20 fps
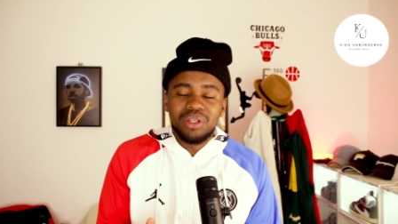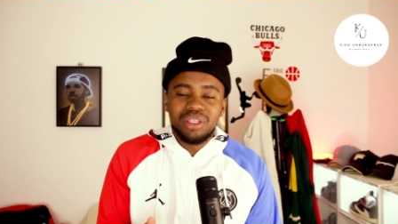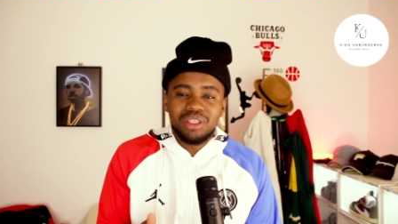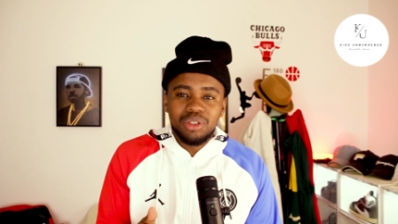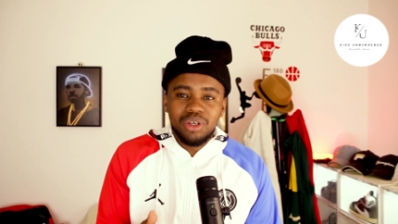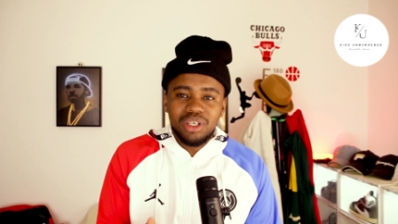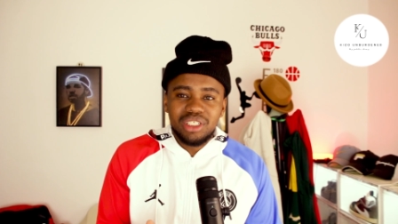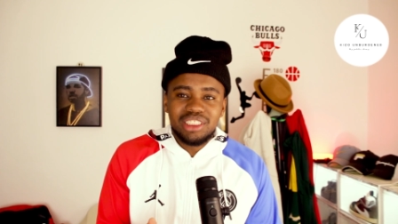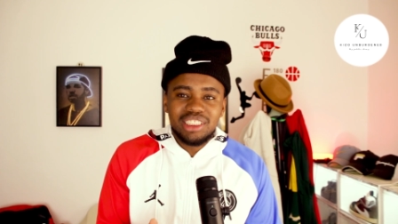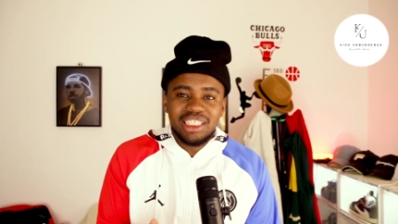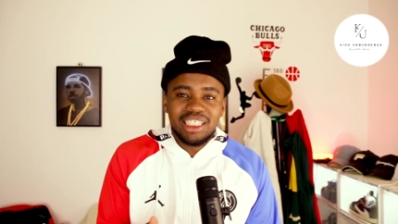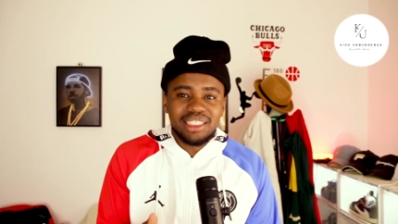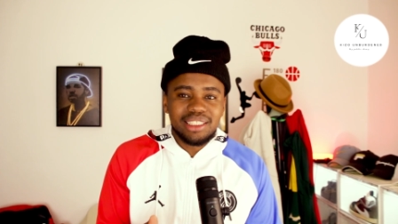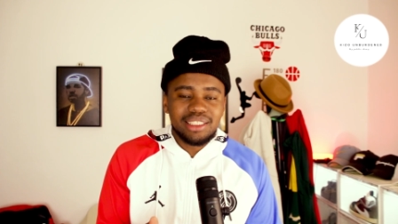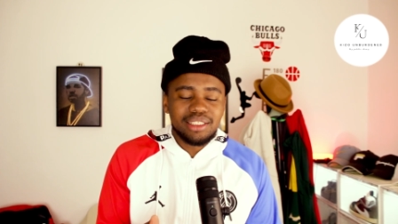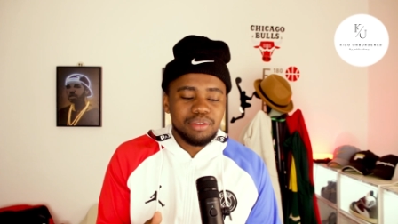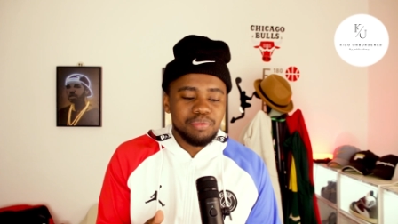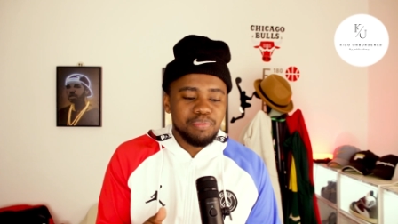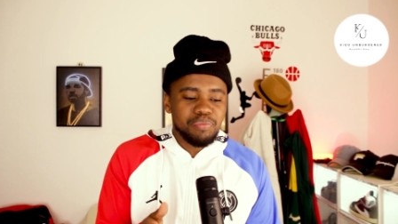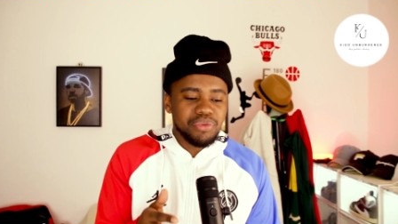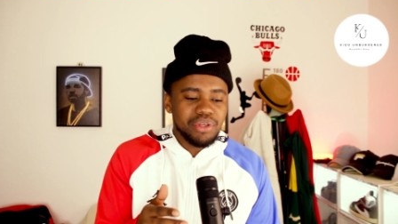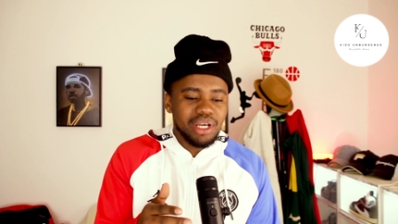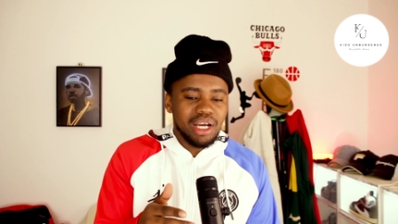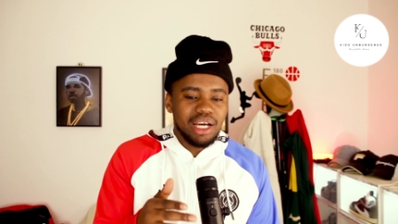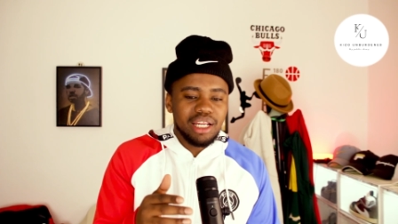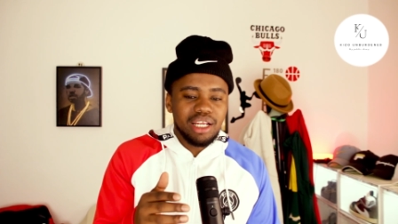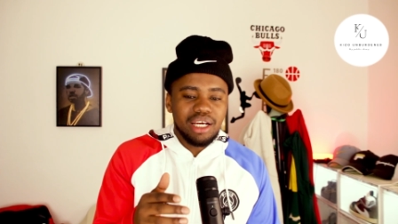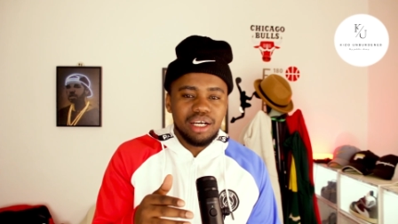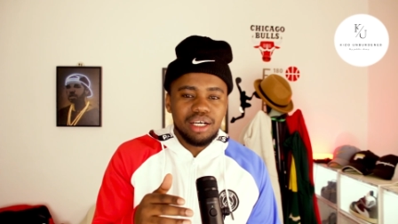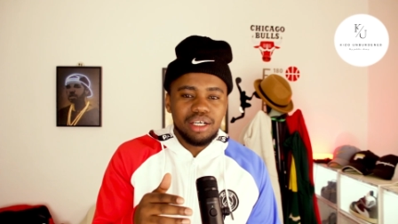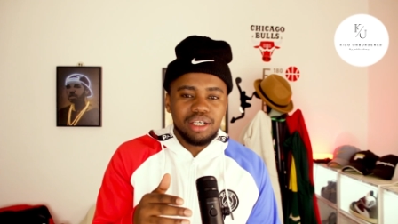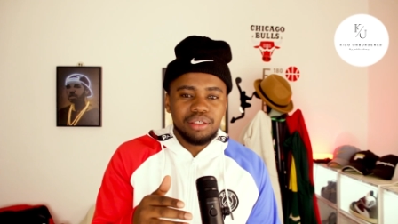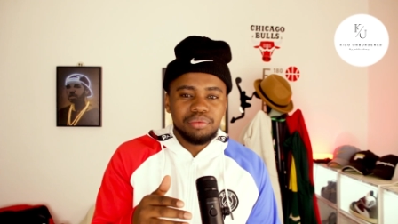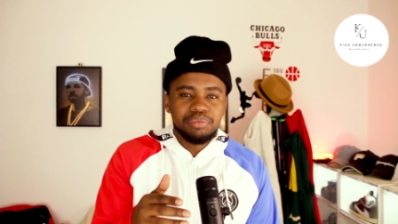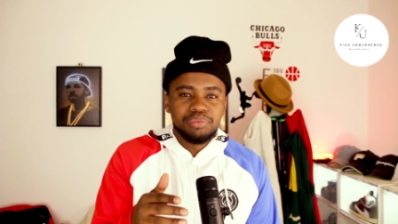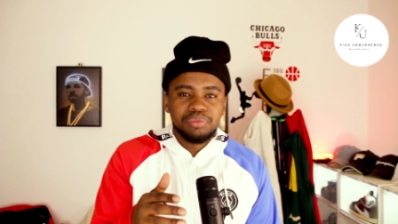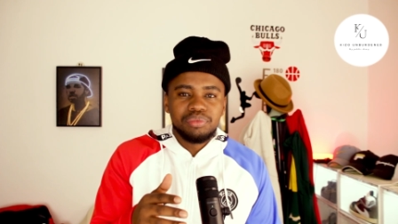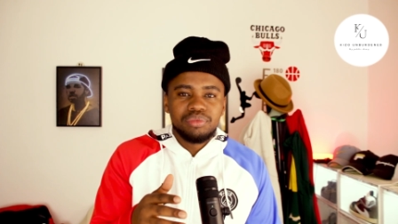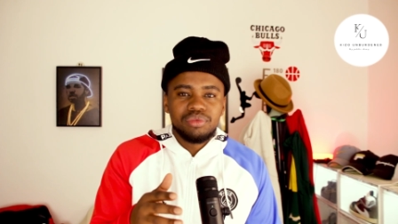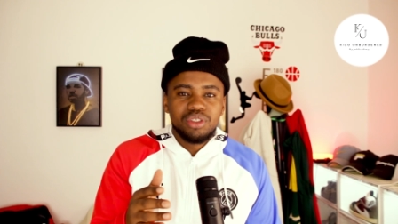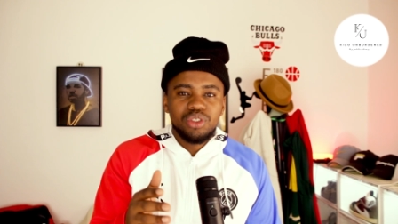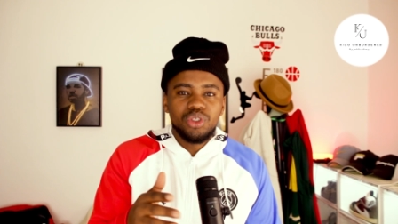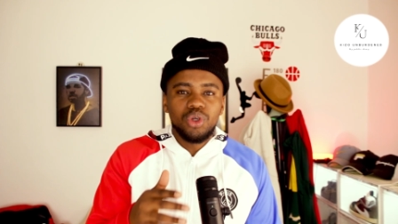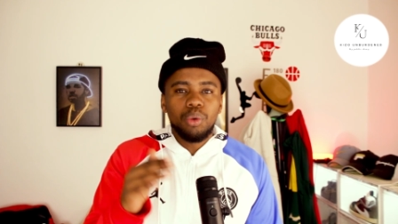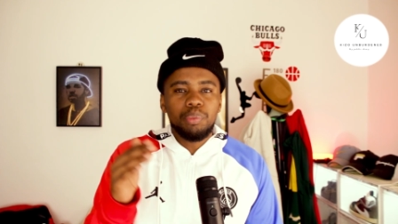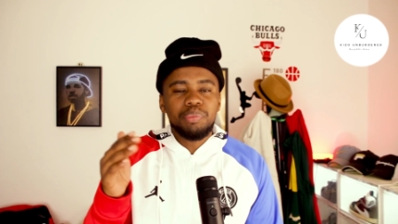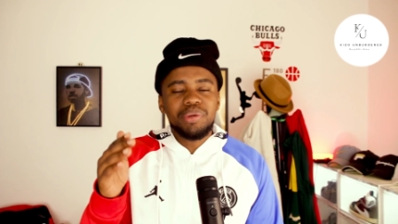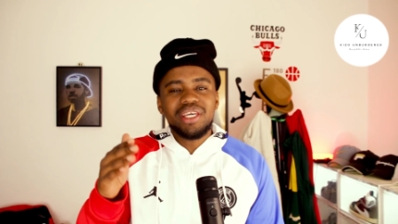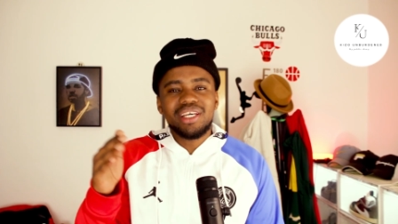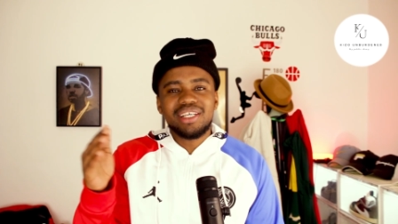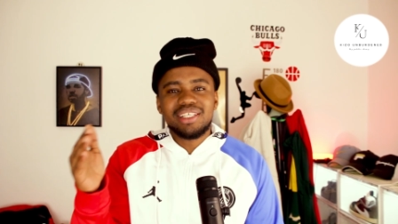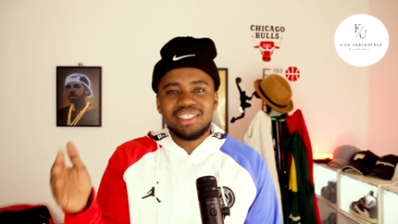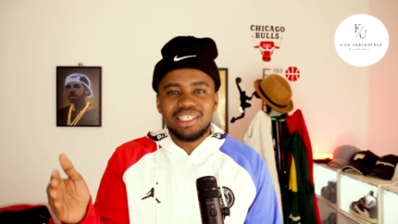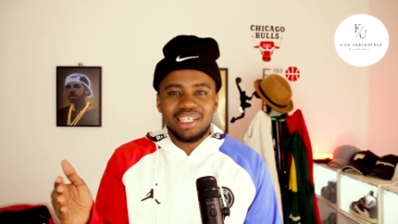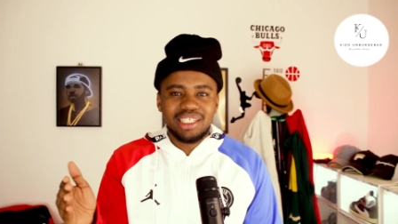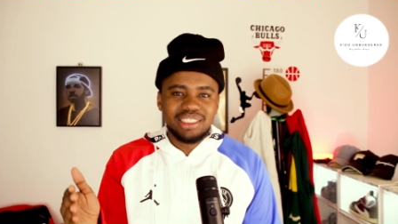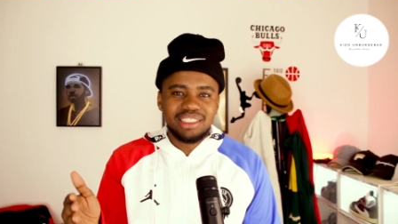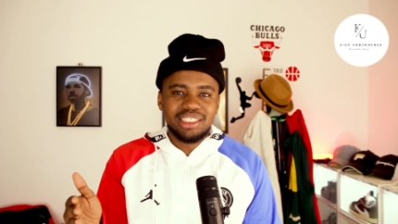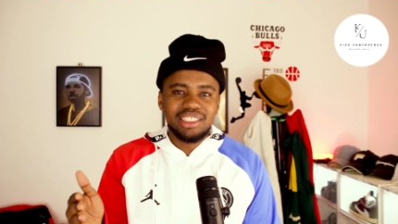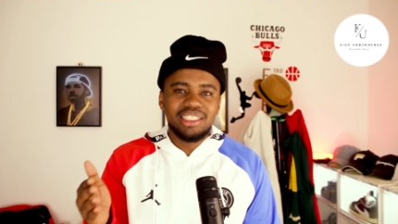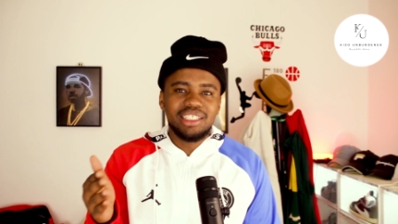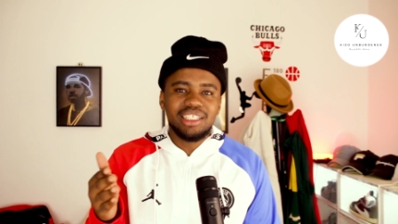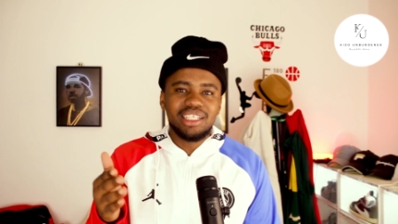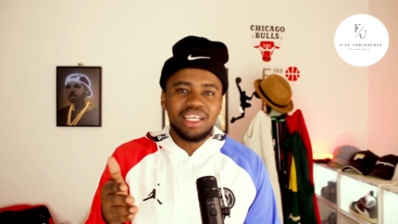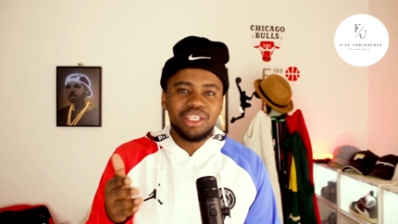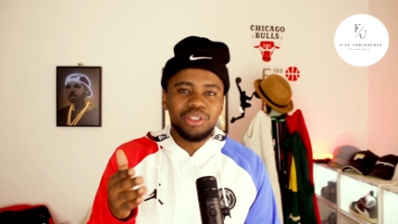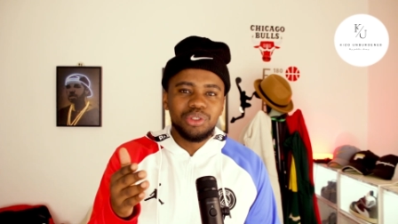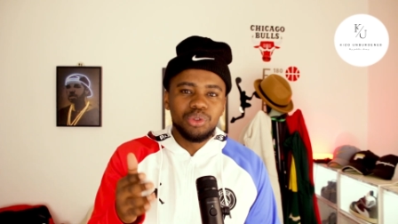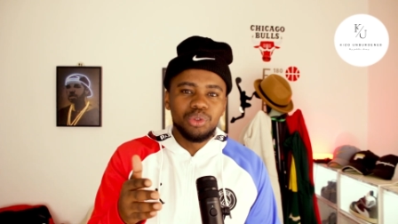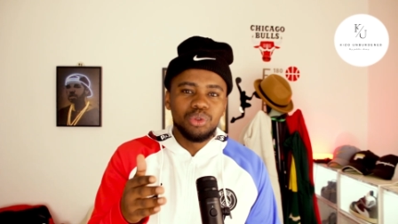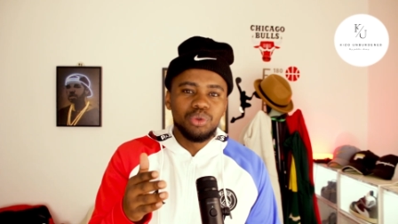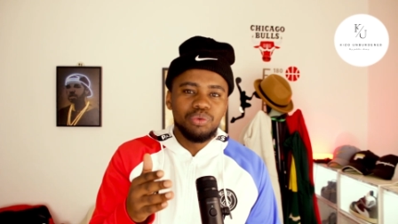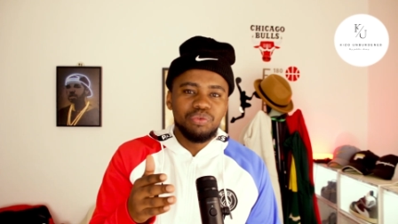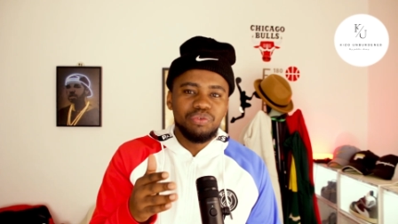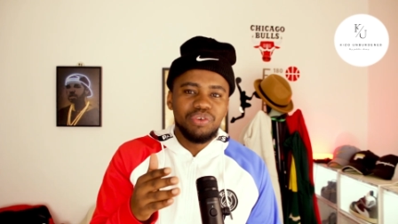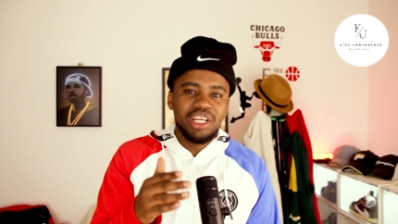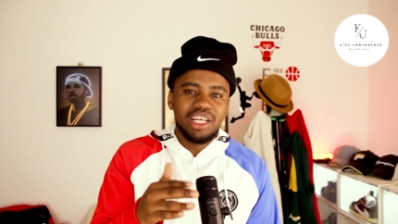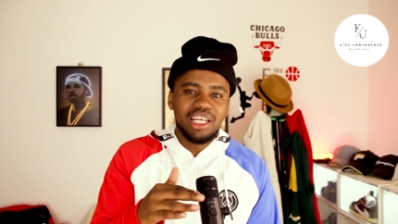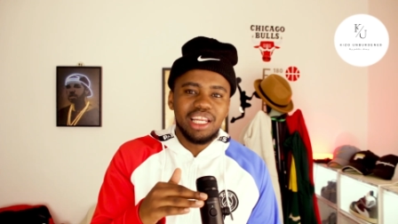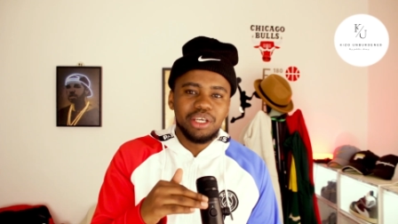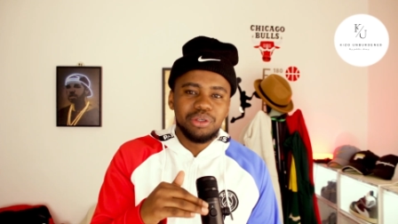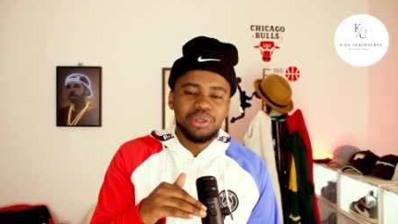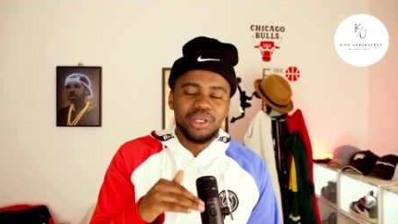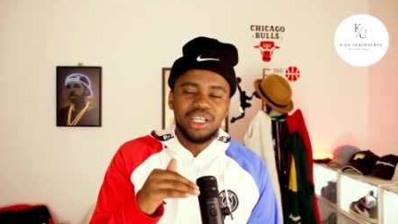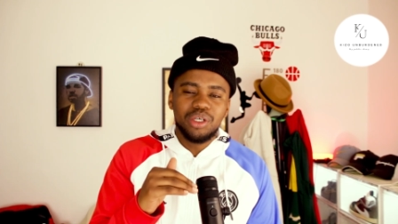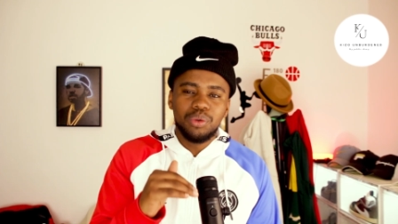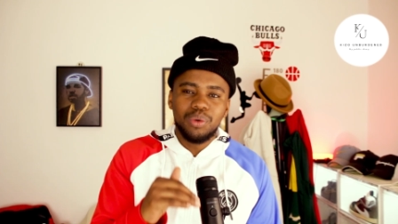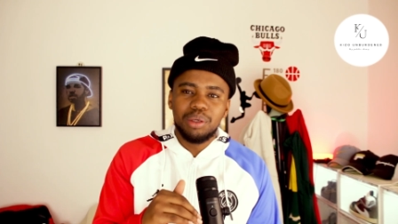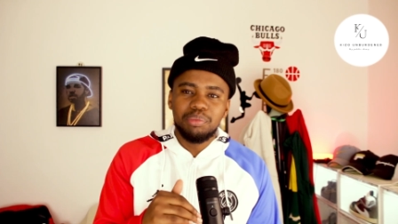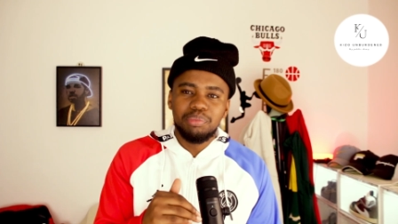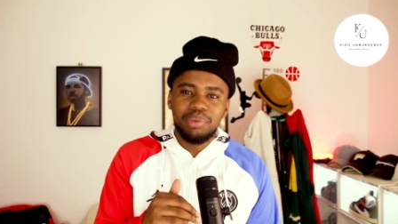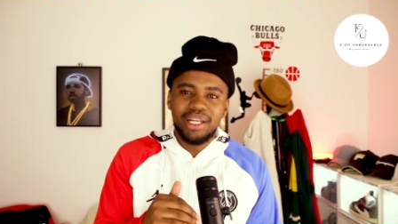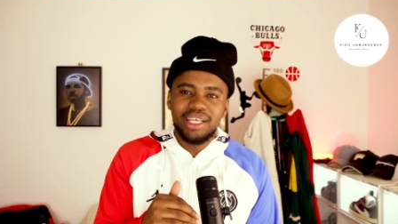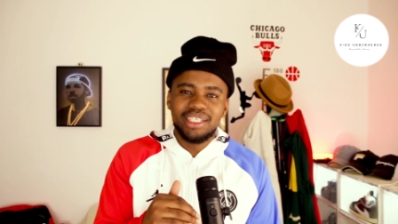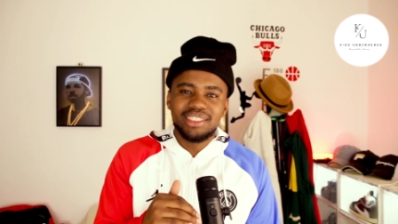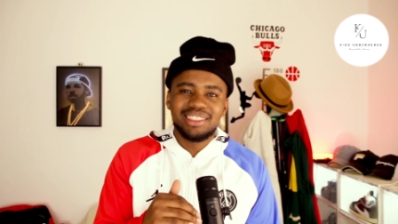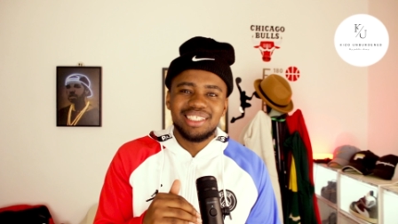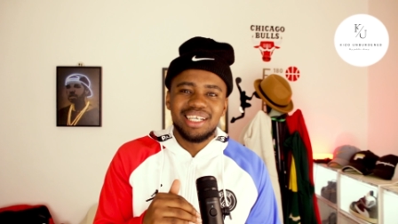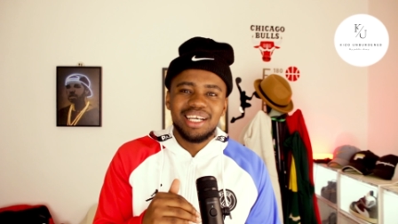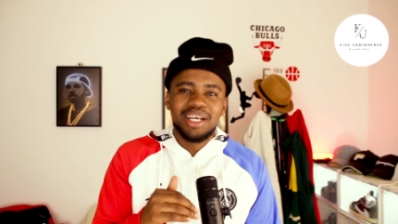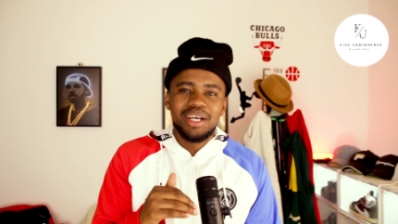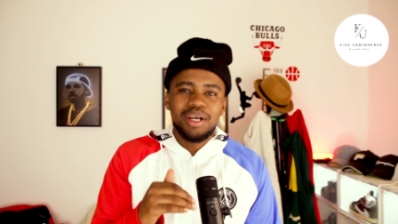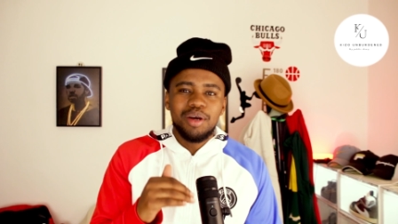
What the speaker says: with not just your peers succeeding and you feeling like you're in one place,